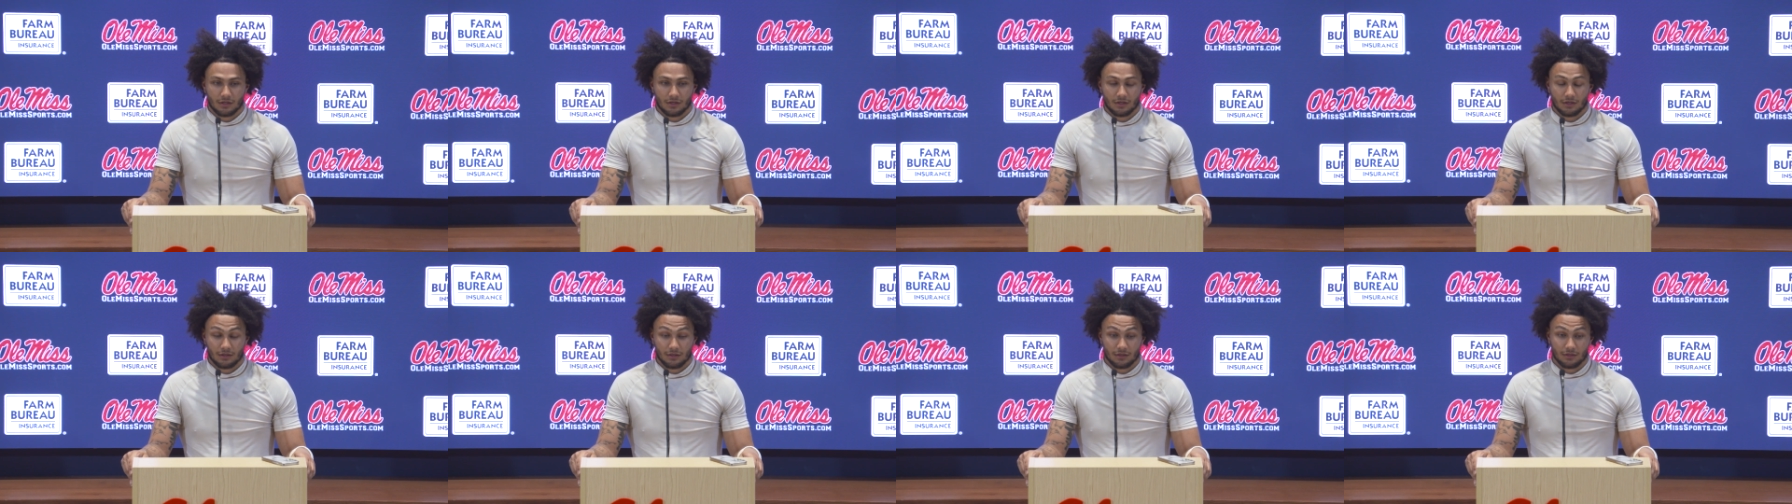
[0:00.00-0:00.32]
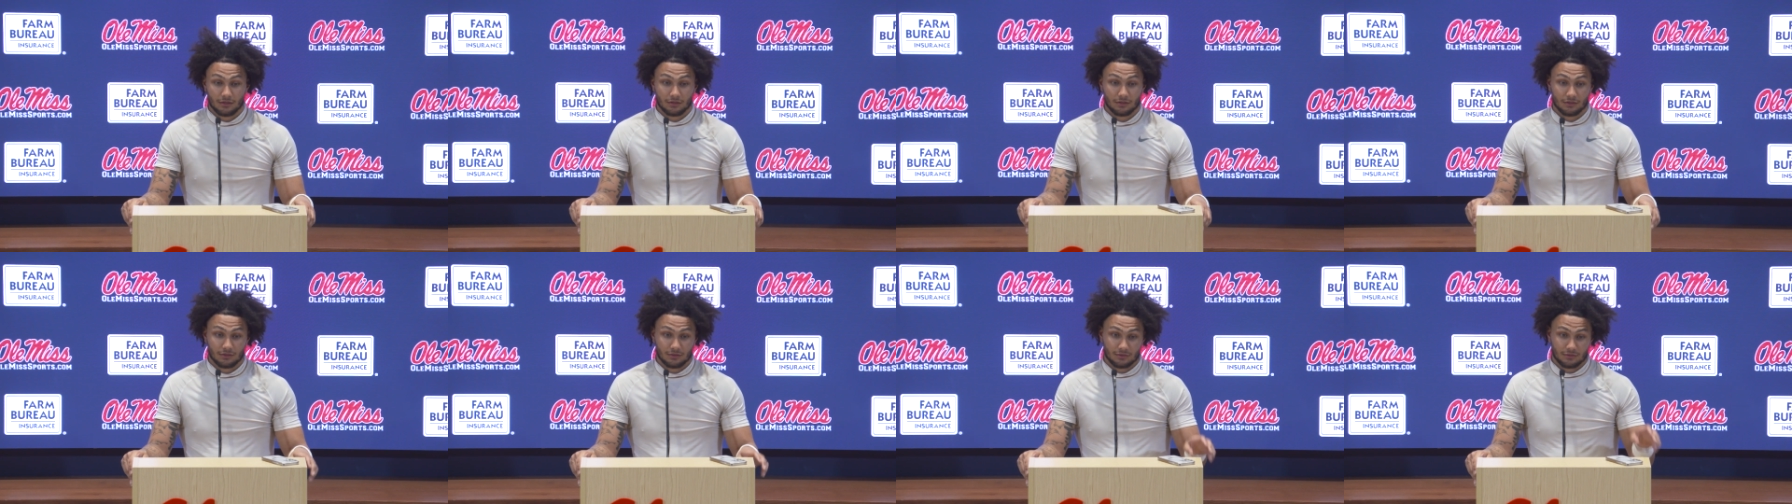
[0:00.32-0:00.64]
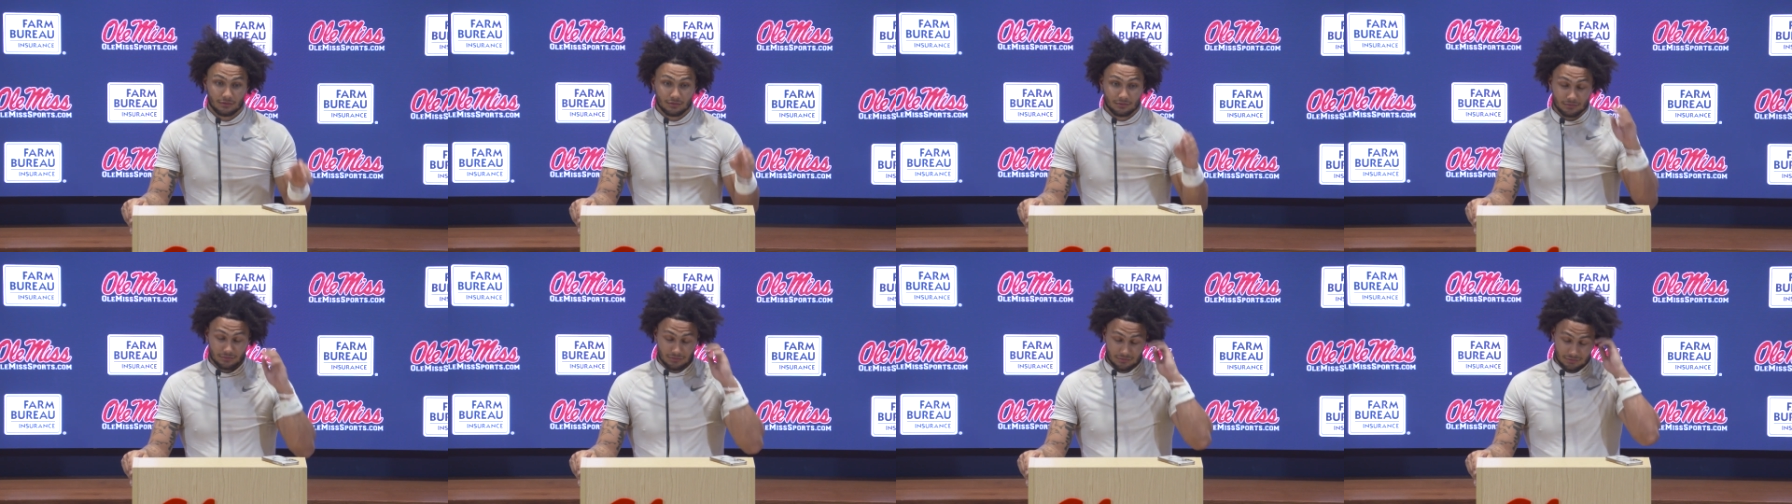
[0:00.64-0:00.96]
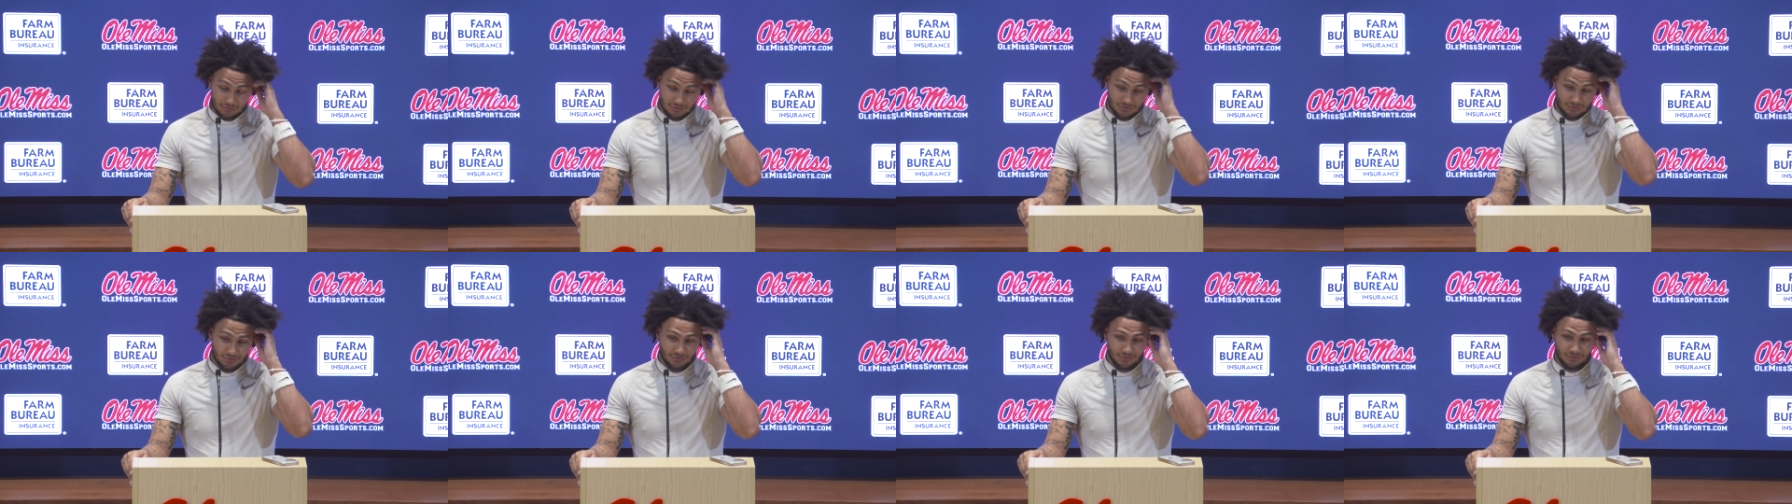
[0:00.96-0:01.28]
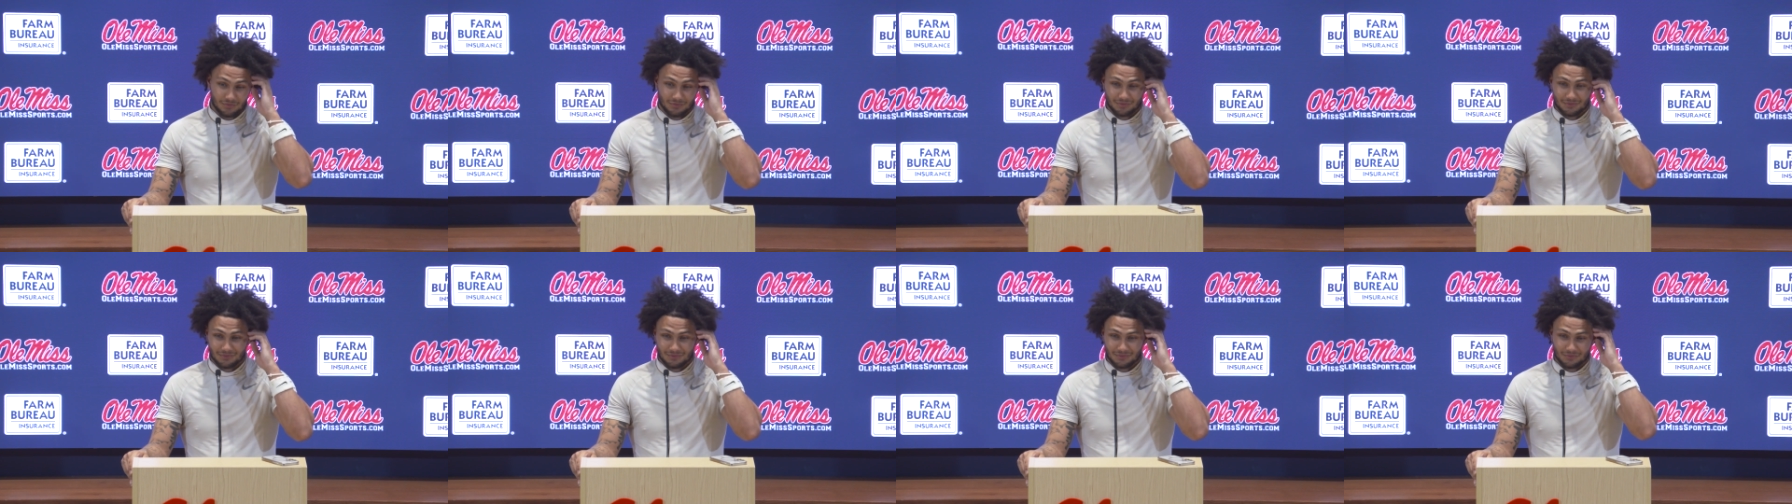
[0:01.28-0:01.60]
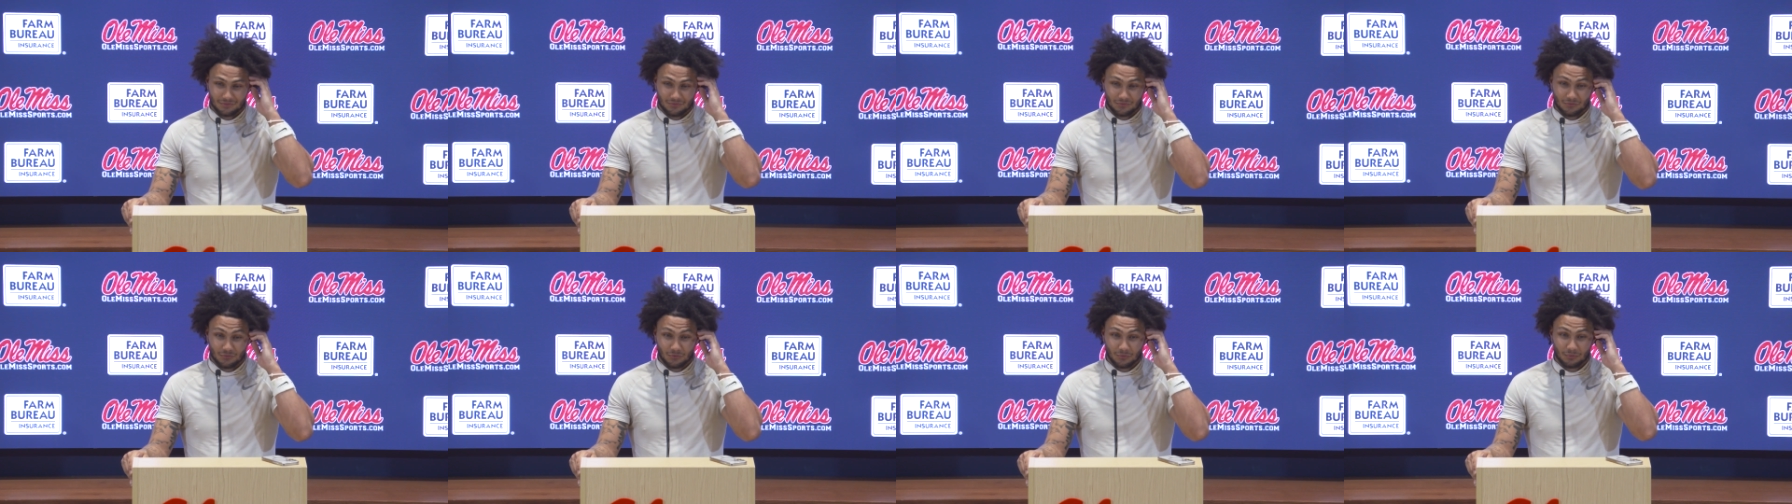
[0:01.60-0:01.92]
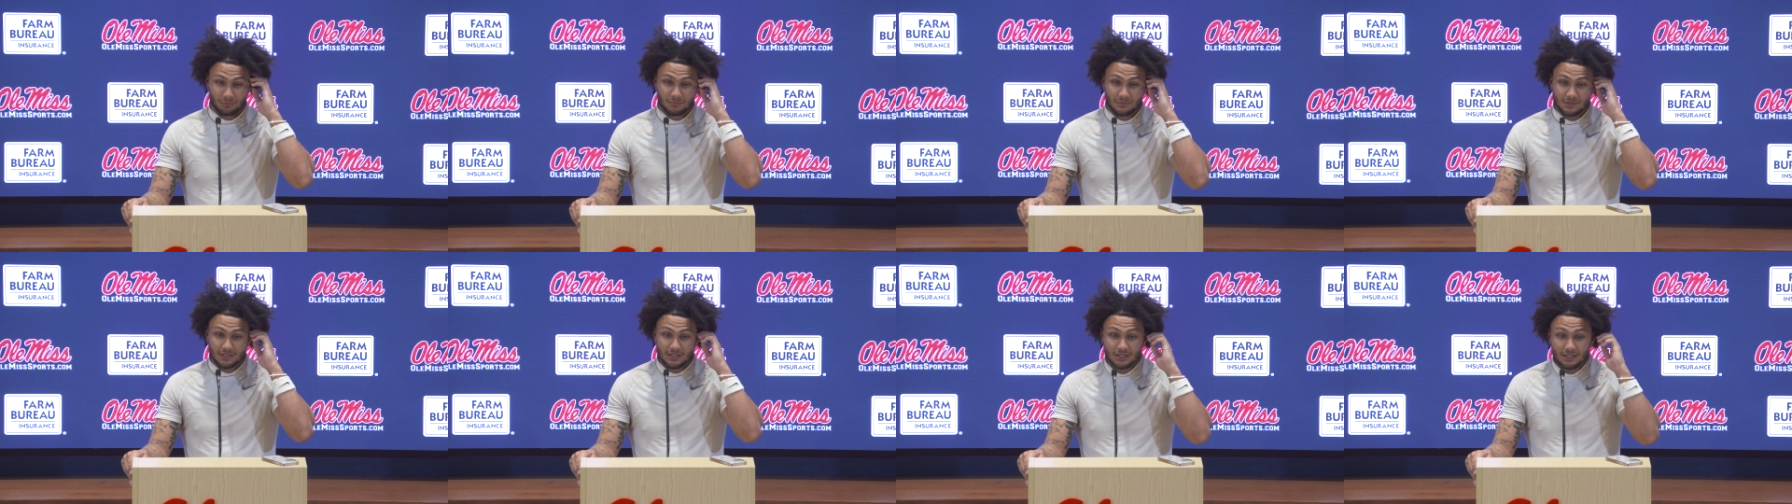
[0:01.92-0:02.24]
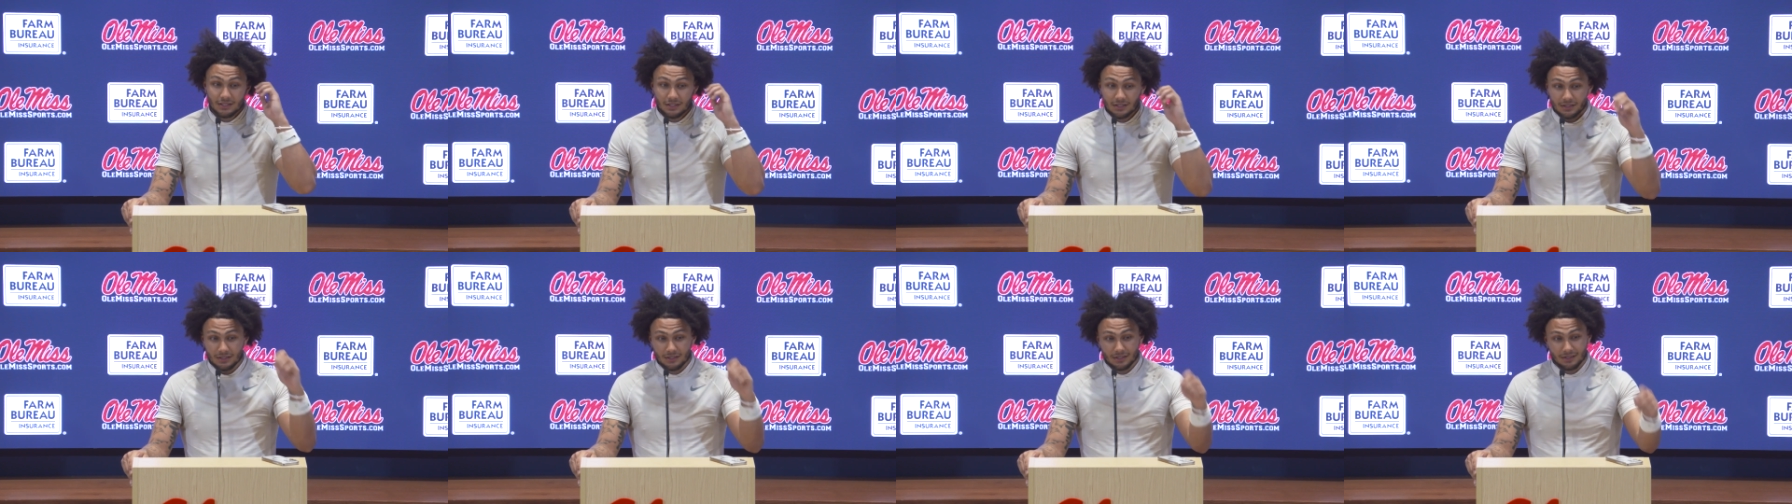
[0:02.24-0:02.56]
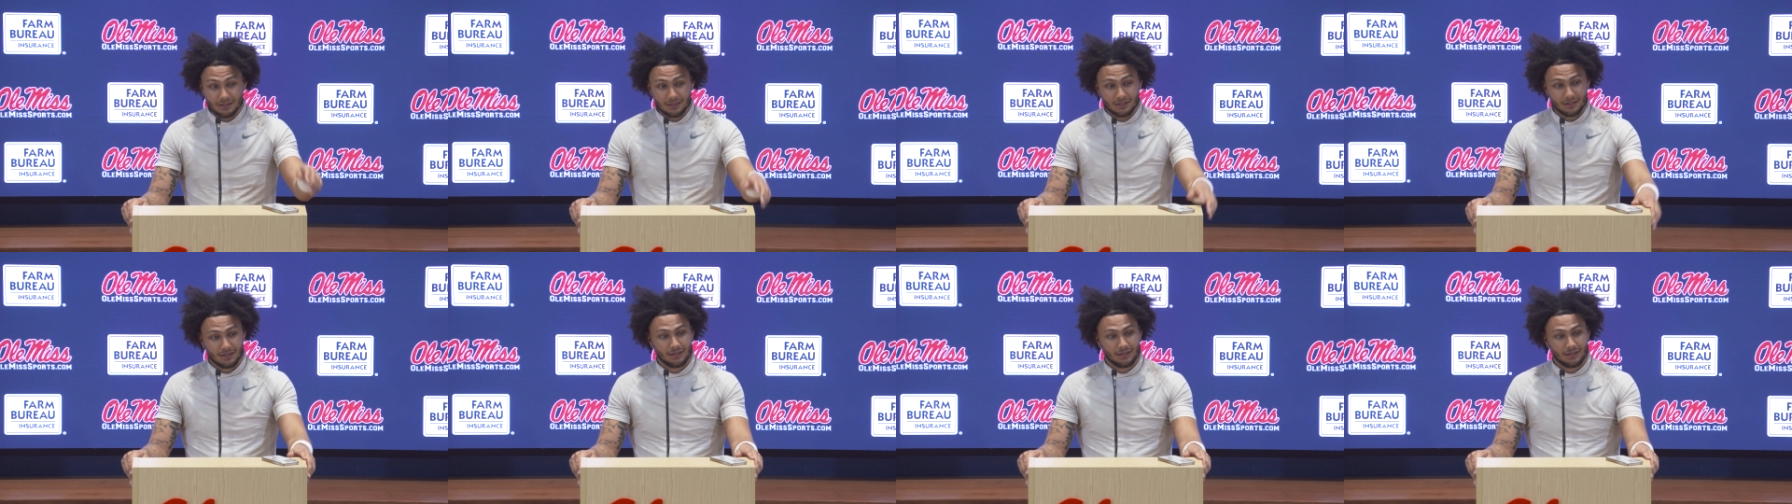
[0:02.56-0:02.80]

Uh, for me,